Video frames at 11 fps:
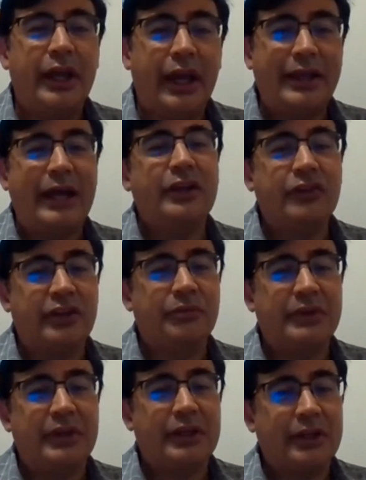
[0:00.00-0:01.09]
And that is
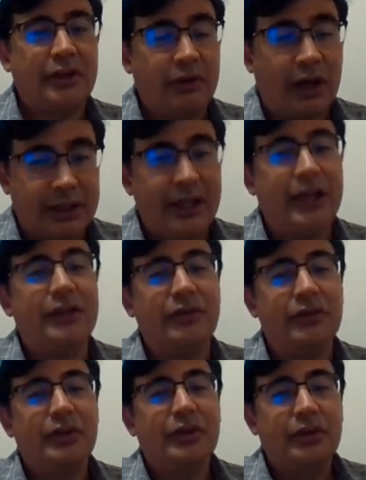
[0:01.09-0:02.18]
something that, again,